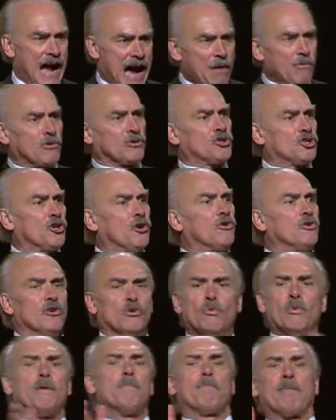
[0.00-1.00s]
I will show you
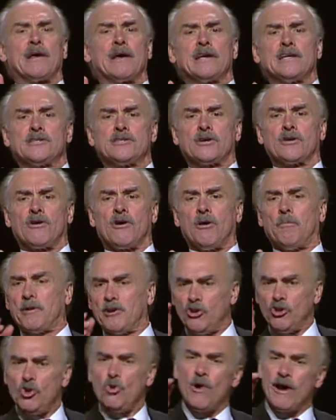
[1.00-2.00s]
what plays to call, but
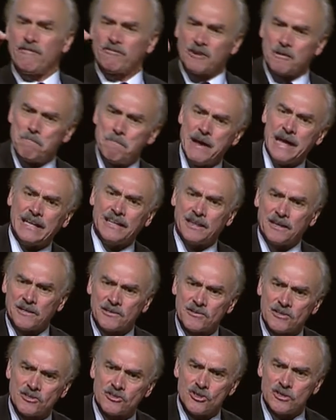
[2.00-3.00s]
you have to make the
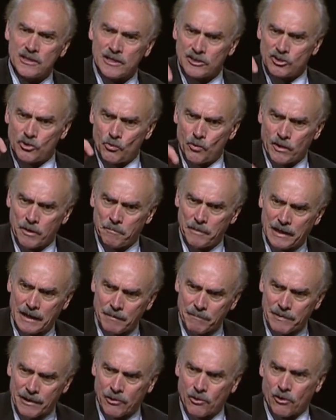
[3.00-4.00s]
decision that you want to
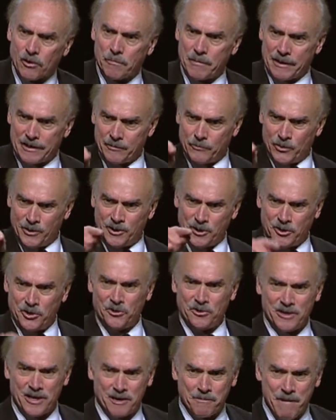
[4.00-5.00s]
become that quarterback. And when you do,
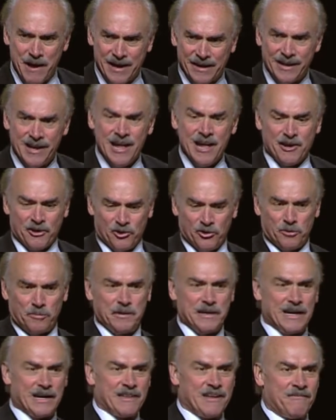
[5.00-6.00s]
young man, you'll
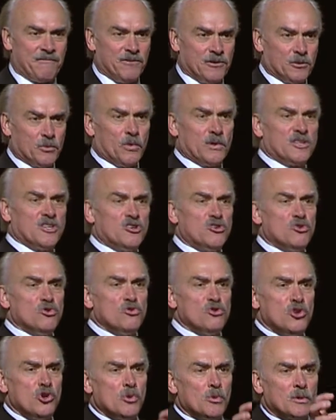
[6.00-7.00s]
be on that field. When you do,
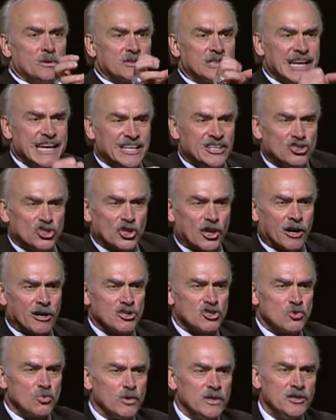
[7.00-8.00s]
you will take
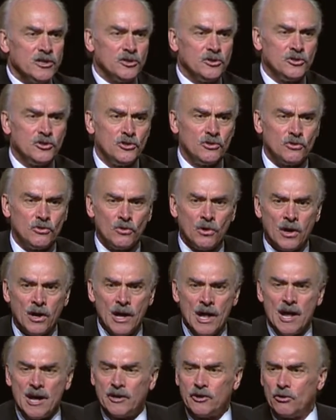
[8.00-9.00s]
charge. When you do,
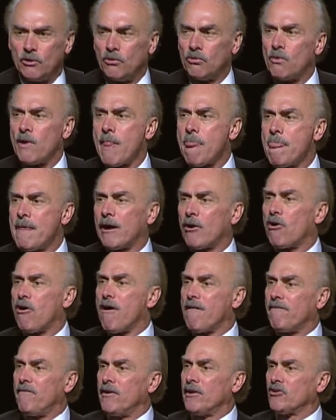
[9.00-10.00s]
you'll run that
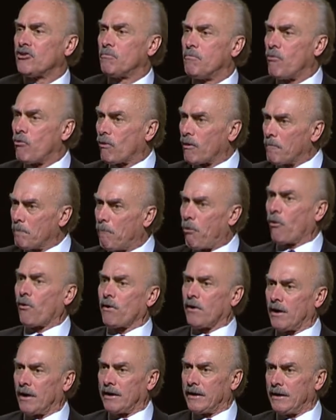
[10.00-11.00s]
offense. More
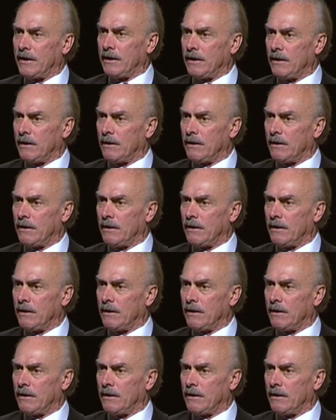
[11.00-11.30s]
importantly,